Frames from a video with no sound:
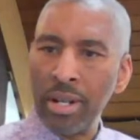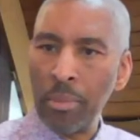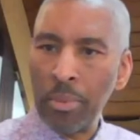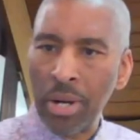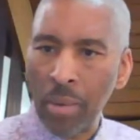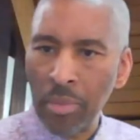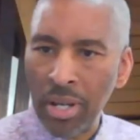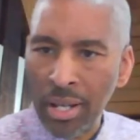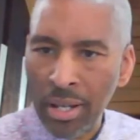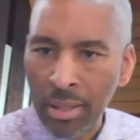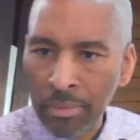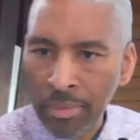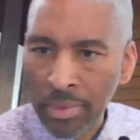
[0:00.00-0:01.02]

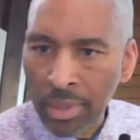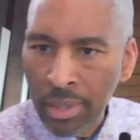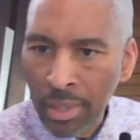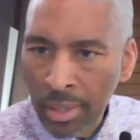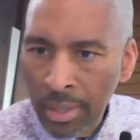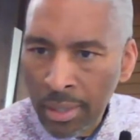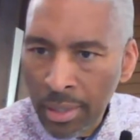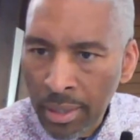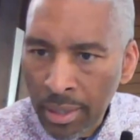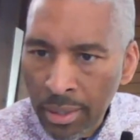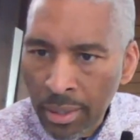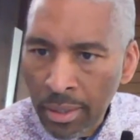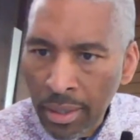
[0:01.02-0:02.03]
upcoming
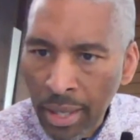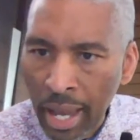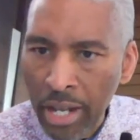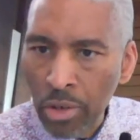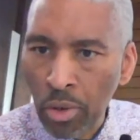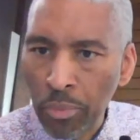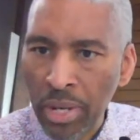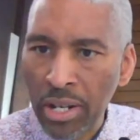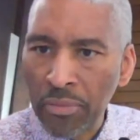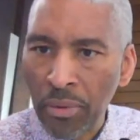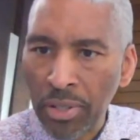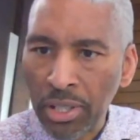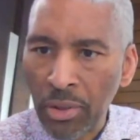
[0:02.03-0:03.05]
annual meeting
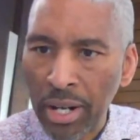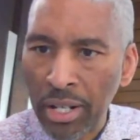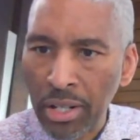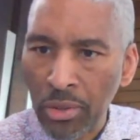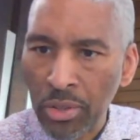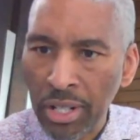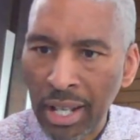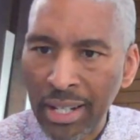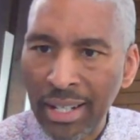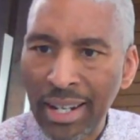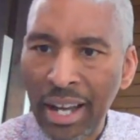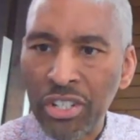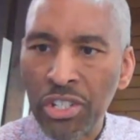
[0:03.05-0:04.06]
for the credit union and
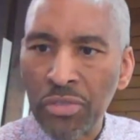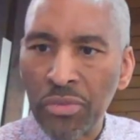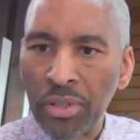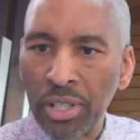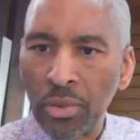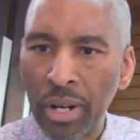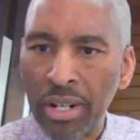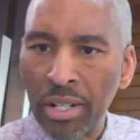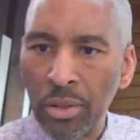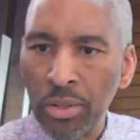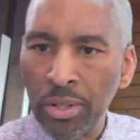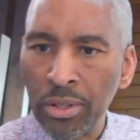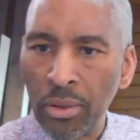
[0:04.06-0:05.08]
elections for the credit
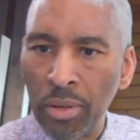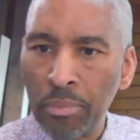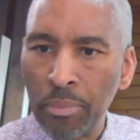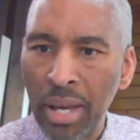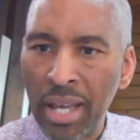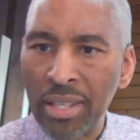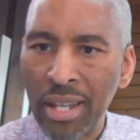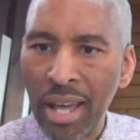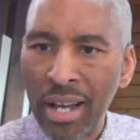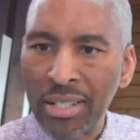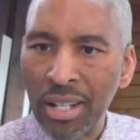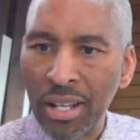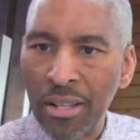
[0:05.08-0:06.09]
union on May the
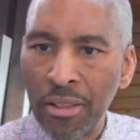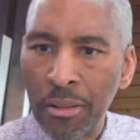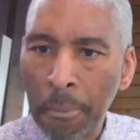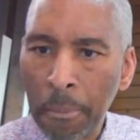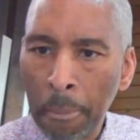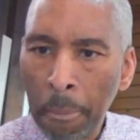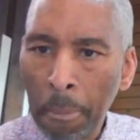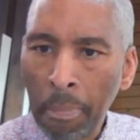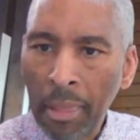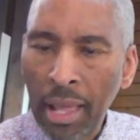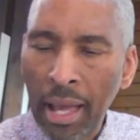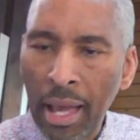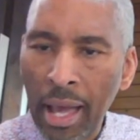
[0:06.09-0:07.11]
19th
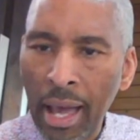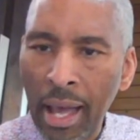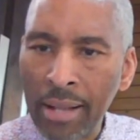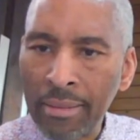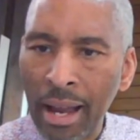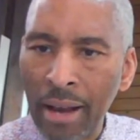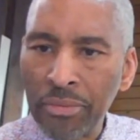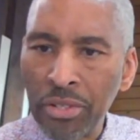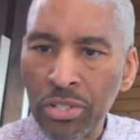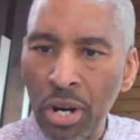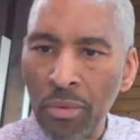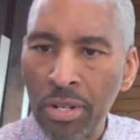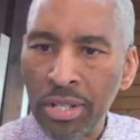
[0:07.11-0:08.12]
at after
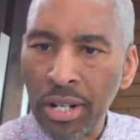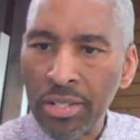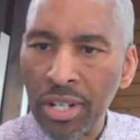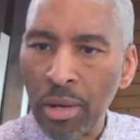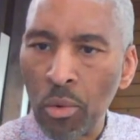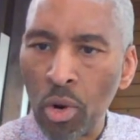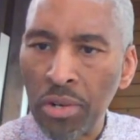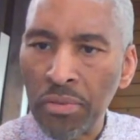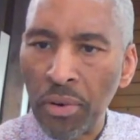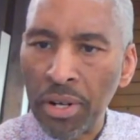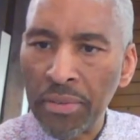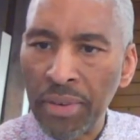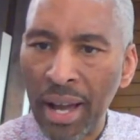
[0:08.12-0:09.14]
service. They're saying
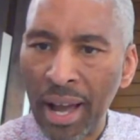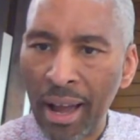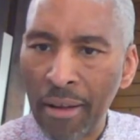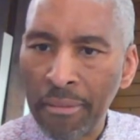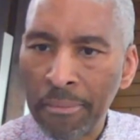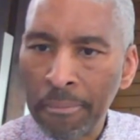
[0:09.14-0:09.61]
145.